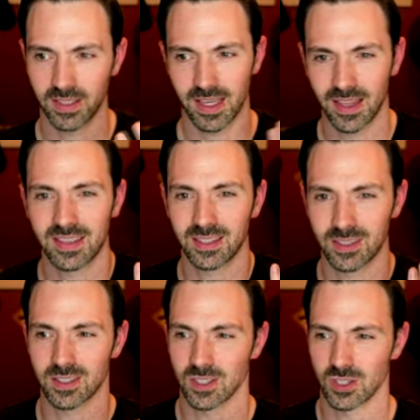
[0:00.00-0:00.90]
I like that this
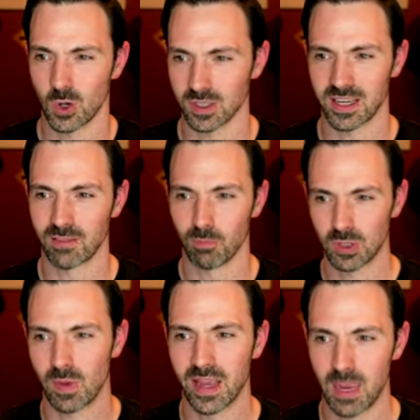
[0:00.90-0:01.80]
is a score. It's like, what's
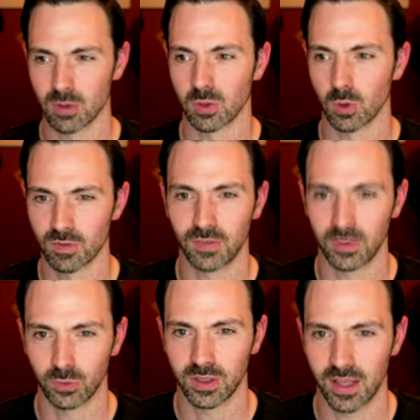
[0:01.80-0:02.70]
my gamer score?
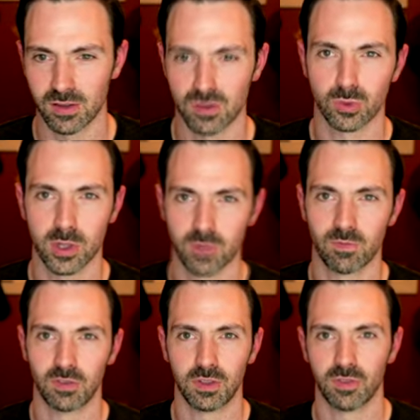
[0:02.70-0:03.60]
fifty-three thousand three hundred
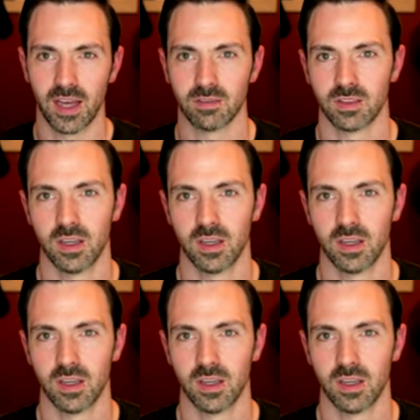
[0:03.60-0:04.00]
fifty-five.